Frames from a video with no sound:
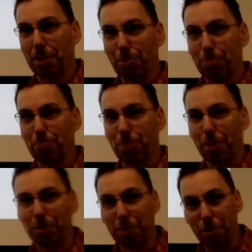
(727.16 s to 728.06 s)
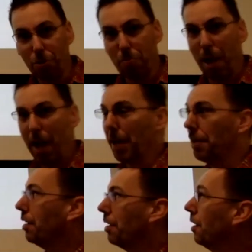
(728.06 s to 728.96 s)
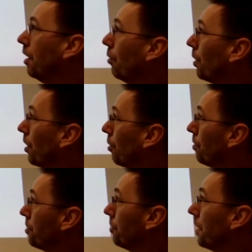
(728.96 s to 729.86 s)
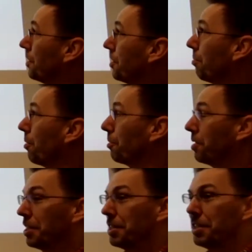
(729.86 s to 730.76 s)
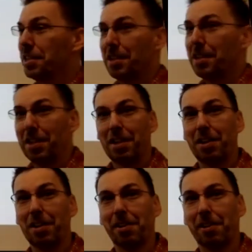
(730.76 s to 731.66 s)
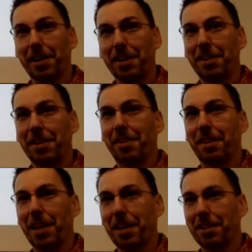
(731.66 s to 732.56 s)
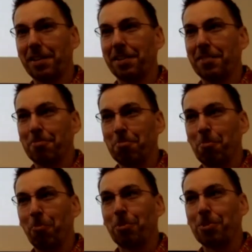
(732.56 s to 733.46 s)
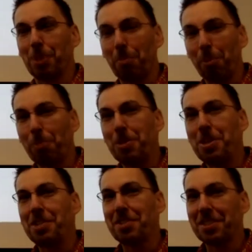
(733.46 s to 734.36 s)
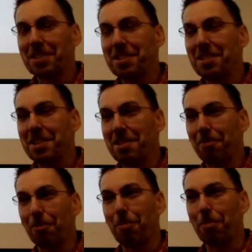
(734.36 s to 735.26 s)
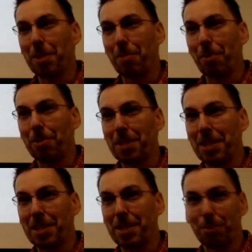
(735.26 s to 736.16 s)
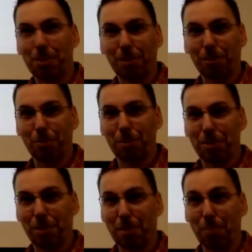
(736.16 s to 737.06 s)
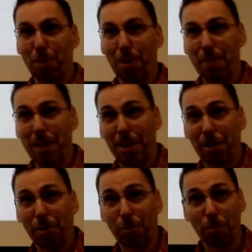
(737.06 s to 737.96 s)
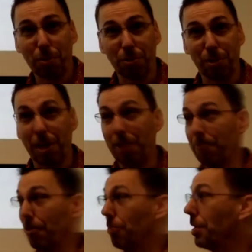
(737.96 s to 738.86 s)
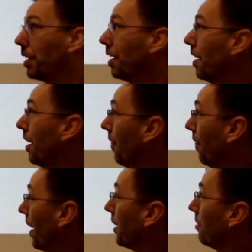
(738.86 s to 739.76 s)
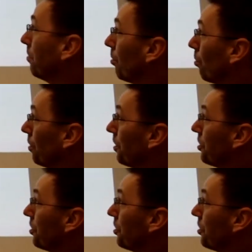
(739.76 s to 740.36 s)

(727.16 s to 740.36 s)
not too bad. We got to crystallize the protein. All right, that for some proteins that's easy. For many proteins, particularly ones that are membrane bound or mostly hydrophobic, that can be really